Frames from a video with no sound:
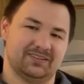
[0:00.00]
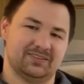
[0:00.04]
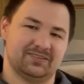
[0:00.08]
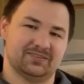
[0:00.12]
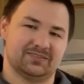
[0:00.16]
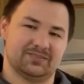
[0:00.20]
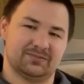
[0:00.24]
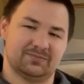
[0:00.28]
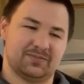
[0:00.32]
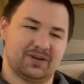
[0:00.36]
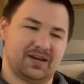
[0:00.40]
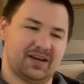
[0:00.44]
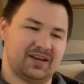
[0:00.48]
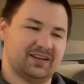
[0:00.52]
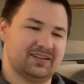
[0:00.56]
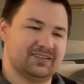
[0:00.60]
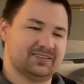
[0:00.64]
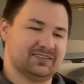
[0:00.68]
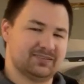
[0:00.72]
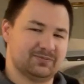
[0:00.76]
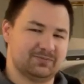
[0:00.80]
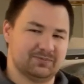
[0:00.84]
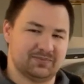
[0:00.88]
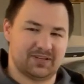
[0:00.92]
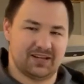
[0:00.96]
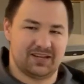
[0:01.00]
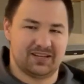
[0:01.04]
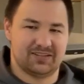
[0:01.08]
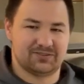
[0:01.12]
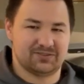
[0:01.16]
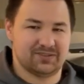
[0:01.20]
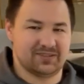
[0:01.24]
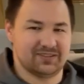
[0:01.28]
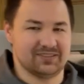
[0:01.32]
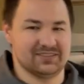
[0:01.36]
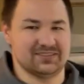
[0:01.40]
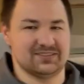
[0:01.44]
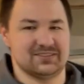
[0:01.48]
Some guys
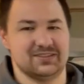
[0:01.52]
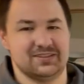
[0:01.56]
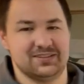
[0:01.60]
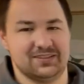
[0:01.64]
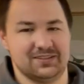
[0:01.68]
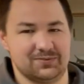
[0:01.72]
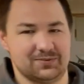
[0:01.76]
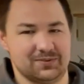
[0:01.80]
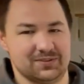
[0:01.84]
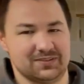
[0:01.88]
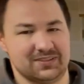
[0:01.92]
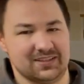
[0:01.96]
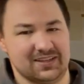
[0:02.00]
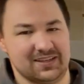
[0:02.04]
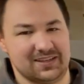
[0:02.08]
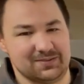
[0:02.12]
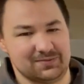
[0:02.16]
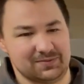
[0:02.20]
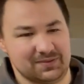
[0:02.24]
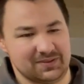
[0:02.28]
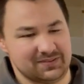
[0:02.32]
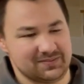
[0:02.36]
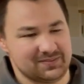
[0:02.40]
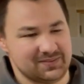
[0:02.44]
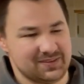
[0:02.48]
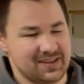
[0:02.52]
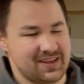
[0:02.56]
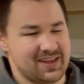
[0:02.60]
tried to steal it one time, and